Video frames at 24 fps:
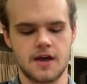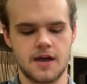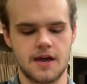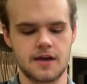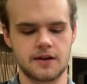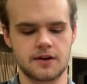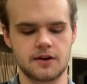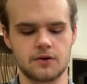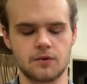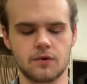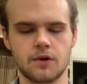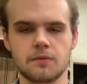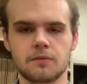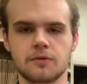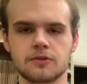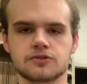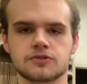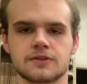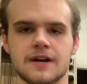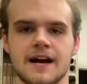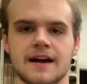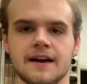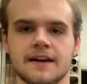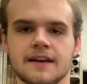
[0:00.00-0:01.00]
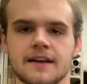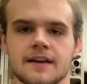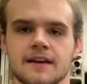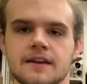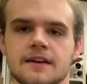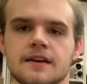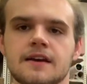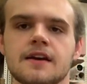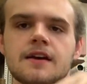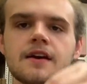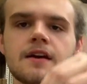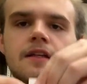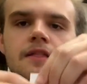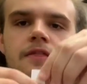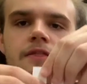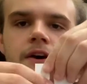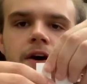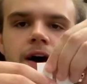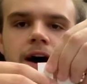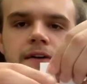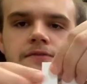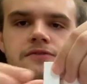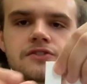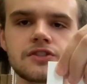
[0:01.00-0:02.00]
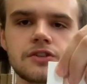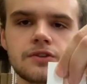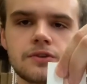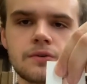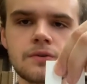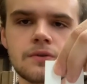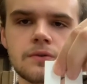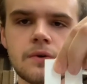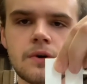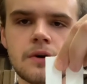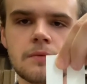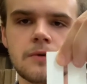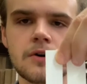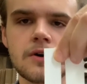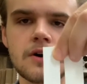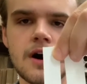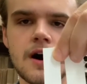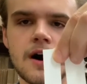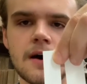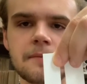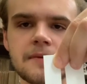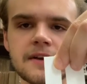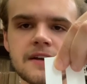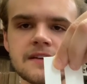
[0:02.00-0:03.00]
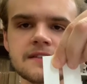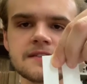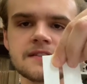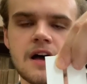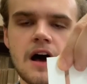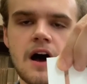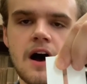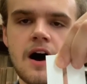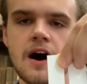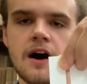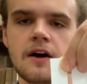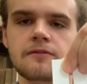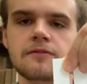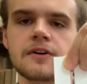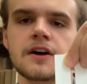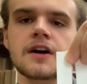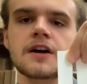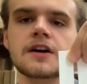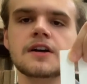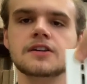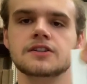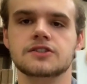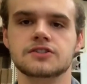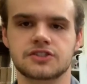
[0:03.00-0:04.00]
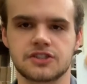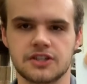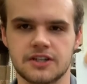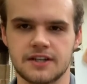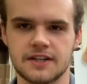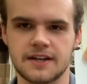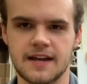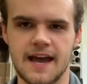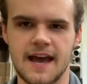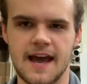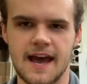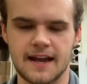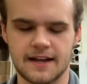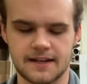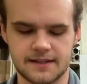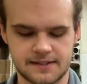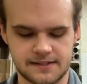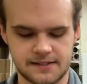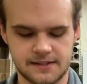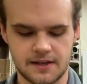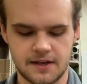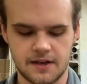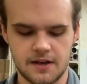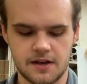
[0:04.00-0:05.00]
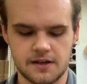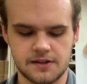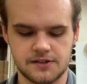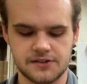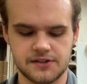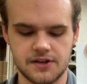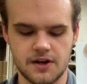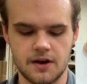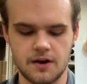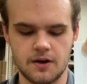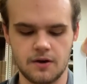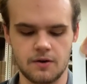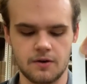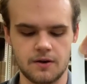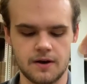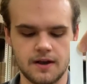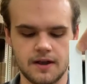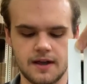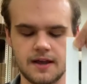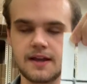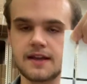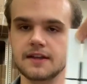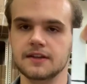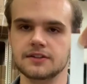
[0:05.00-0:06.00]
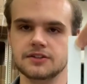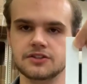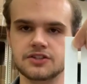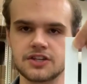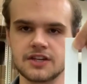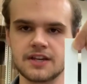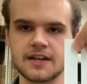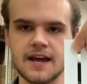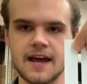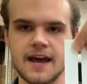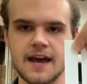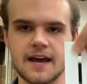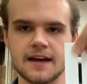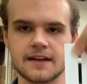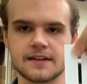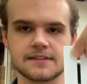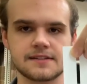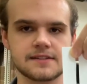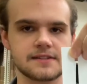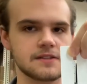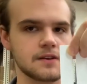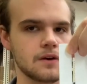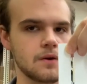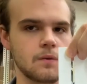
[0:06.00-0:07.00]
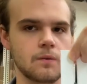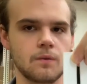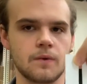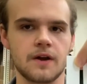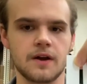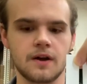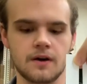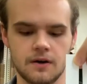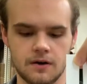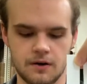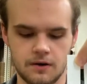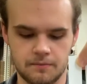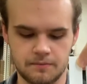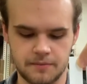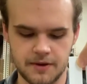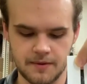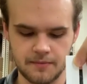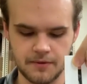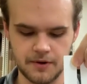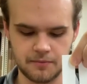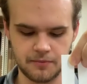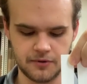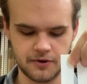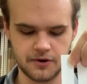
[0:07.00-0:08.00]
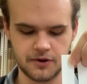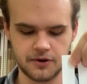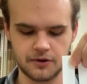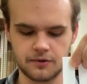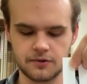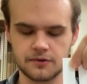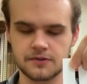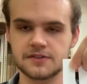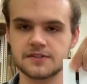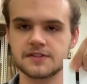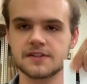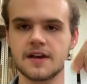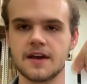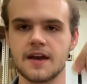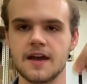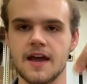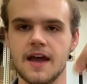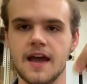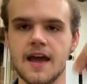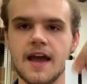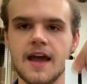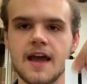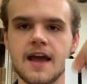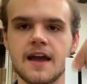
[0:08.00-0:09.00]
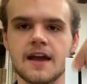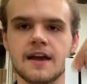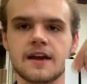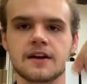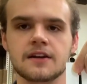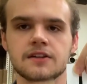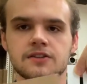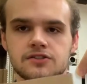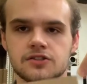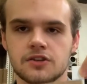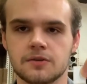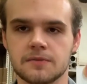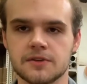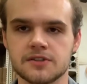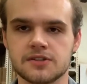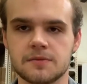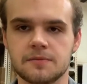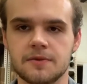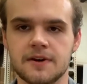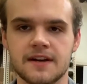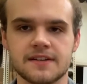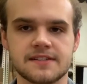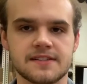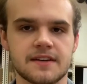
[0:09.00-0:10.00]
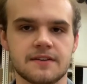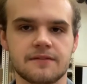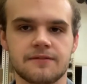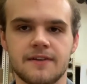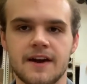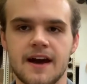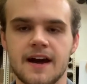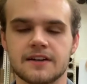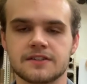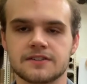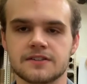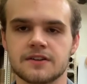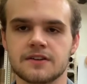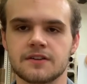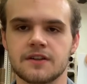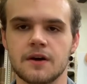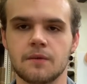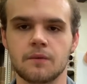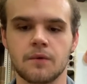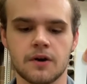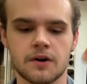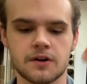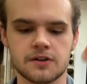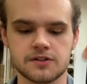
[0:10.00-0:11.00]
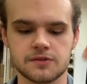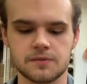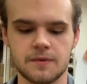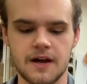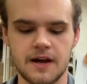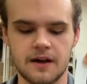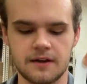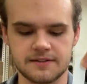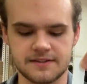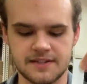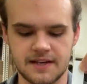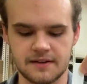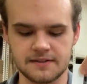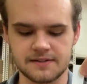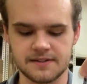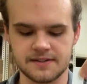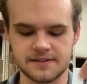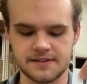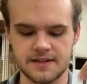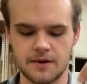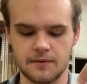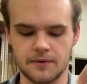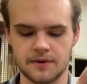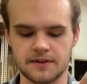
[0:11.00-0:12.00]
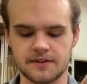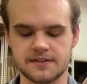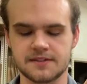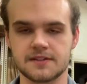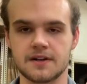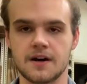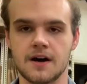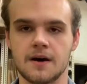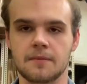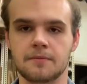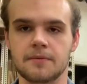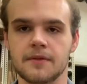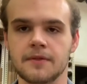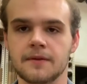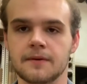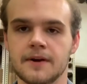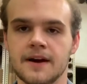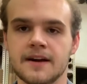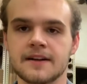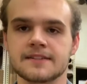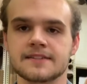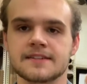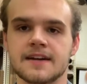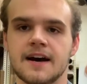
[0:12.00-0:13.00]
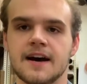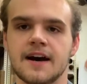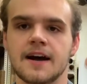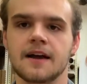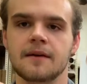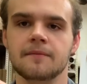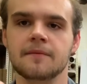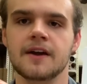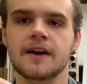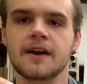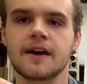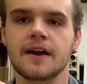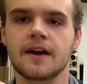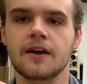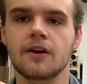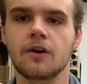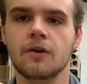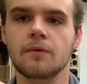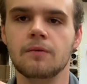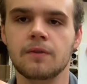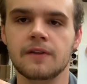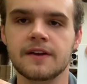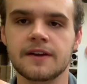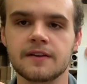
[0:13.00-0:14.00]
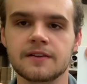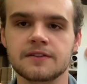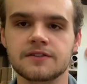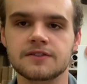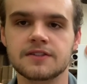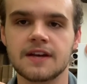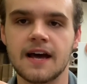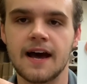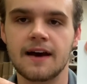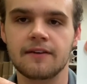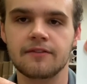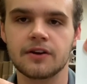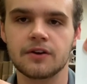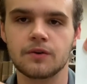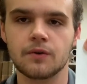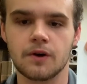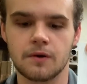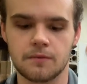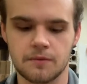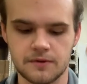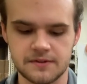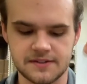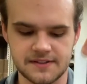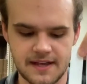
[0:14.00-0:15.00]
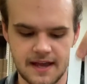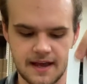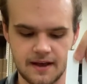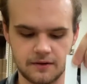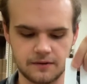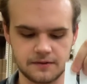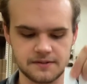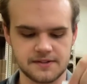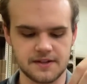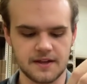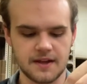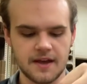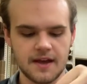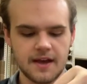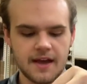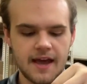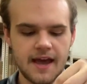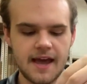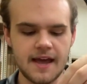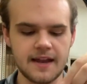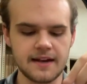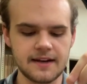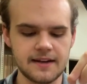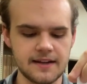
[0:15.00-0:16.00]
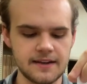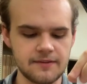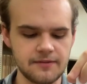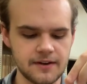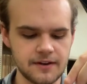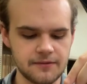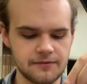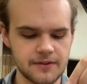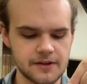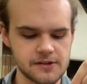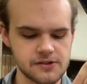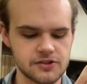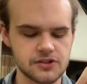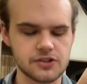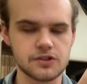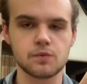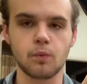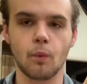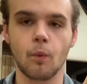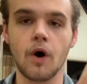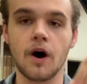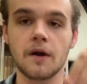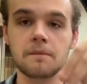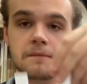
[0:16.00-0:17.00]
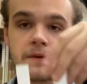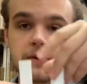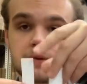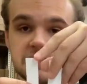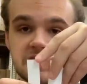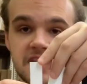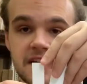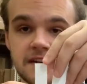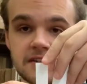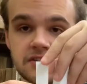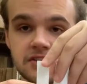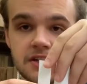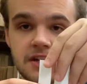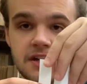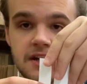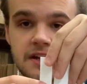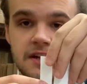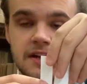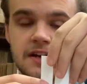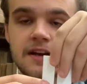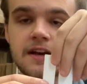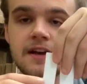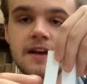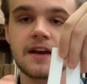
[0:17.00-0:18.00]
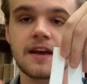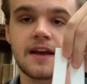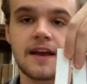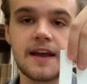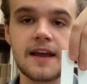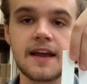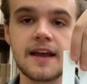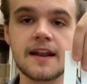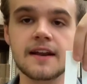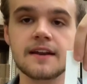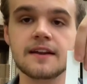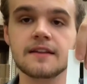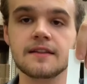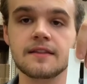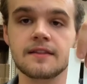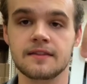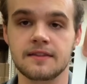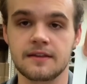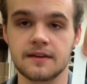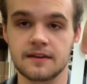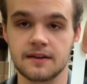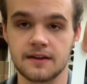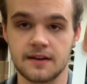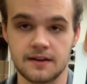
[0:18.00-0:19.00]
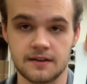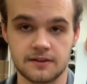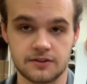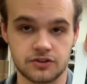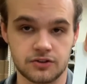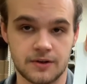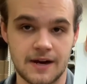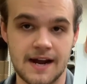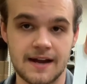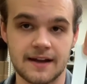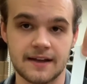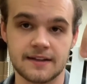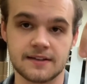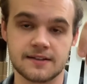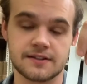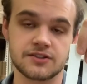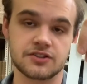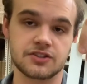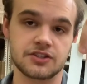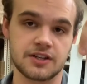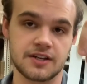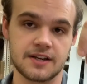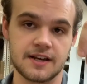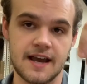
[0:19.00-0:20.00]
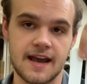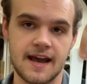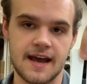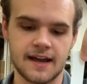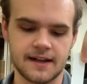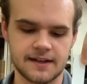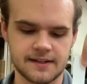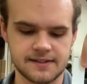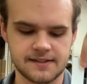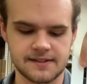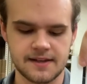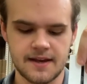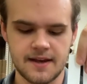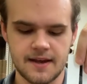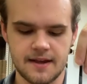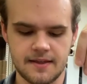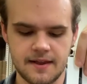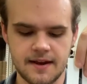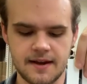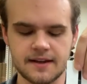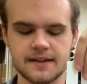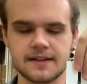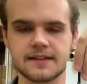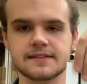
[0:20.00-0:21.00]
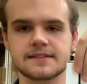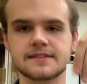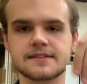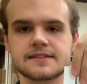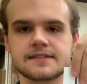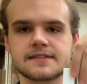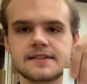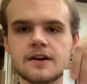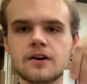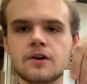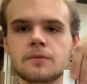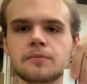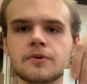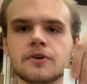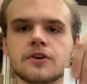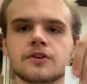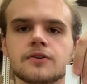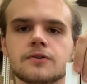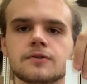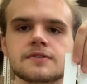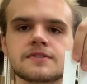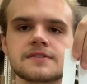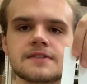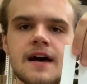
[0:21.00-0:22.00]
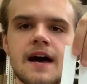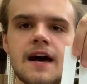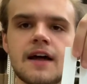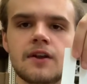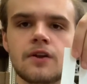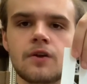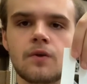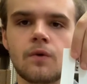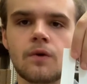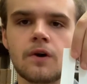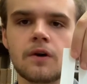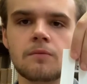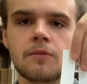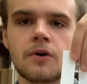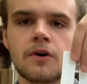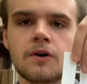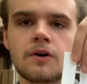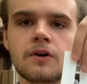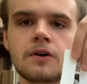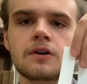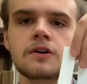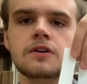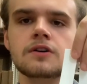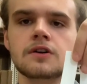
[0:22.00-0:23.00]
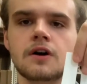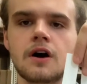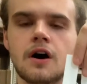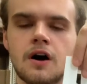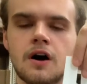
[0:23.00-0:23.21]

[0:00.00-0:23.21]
In a normal dragon, they'll have two normal copies of gene X. So gene X will be able to produce a tumor suppressing factor that works well, tells the cell when to stop on the right time, and will lead to having normal cells. And even if there's just one mutation in the dragon's gene X, then it can still produce that normal